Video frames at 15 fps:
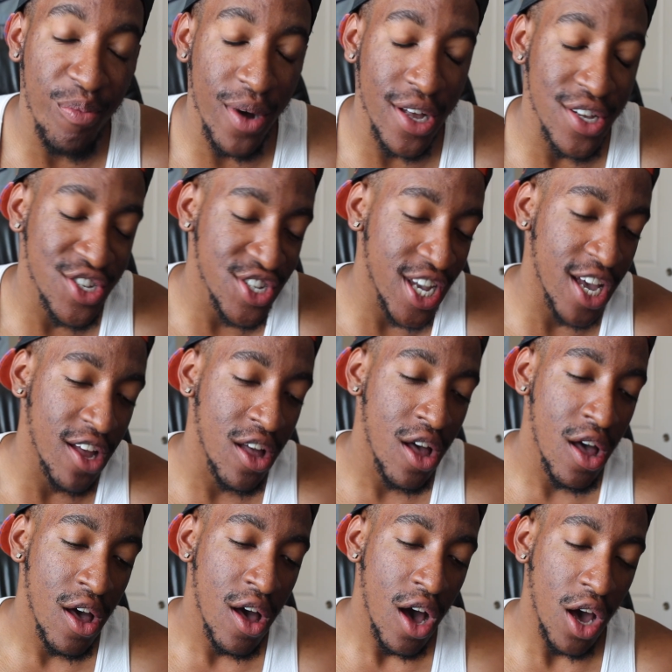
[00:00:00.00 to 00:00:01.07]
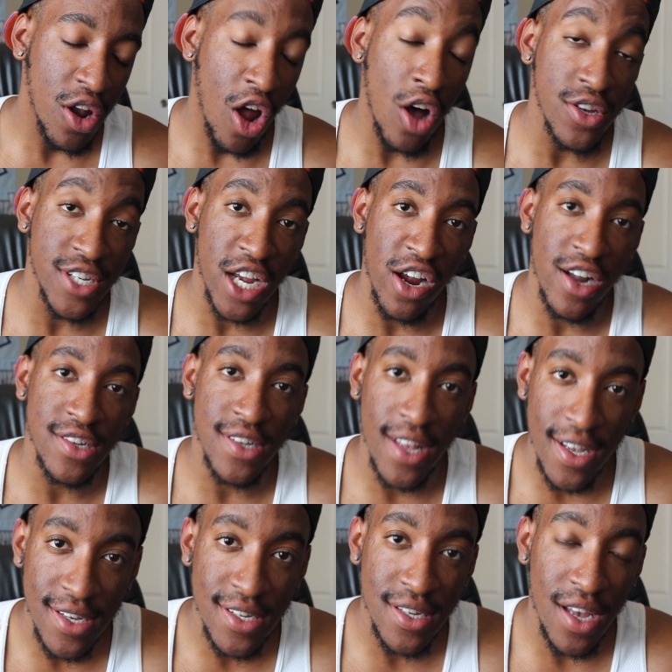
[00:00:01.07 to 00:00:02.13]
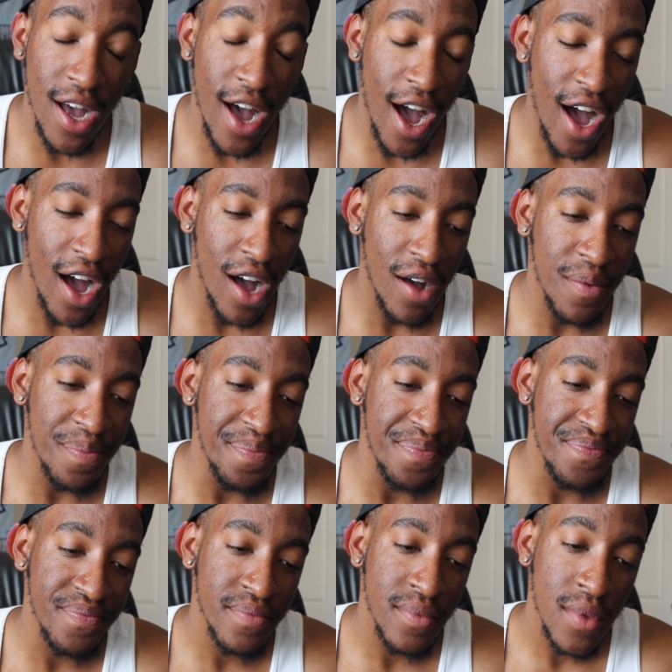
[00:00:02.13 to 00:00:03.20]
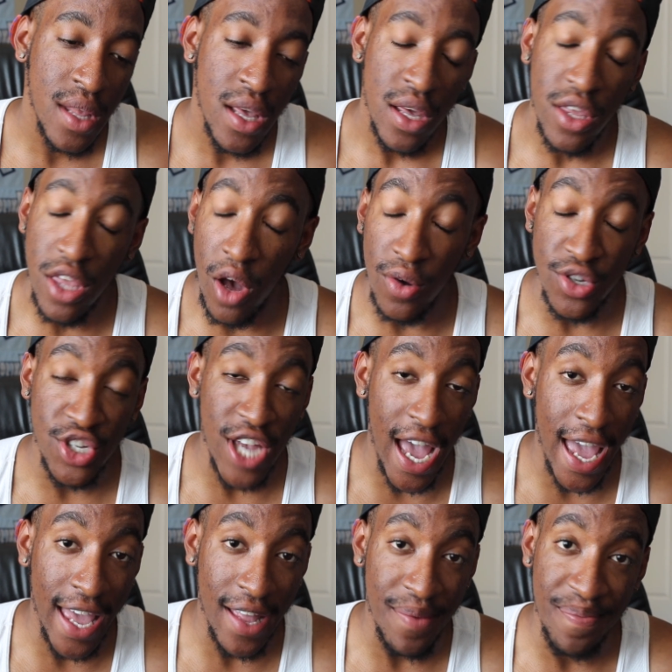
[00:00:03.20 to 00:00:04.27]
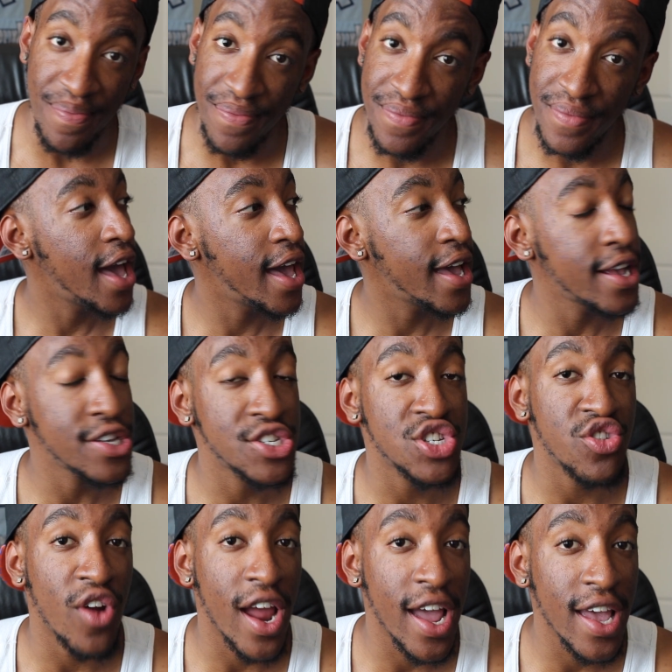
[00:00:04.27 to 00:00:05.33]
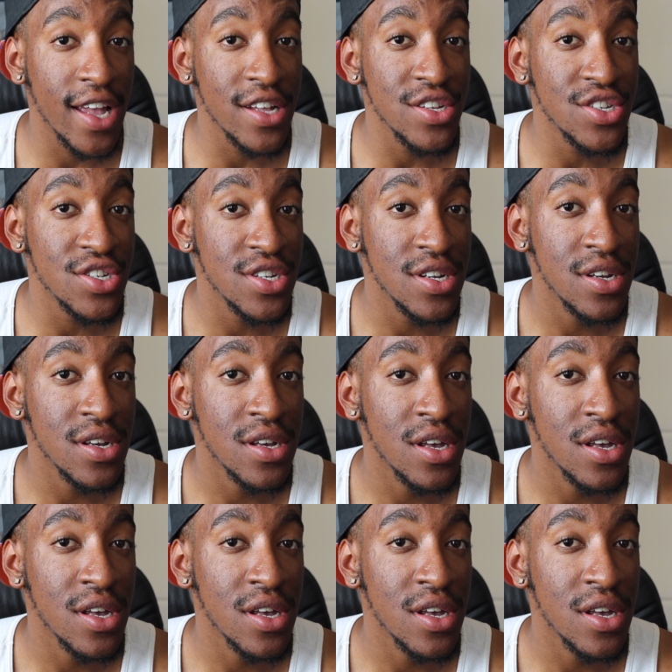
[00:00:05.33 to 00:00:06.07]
But shit, on all seriousness, yo, Shane. Hey, Strange.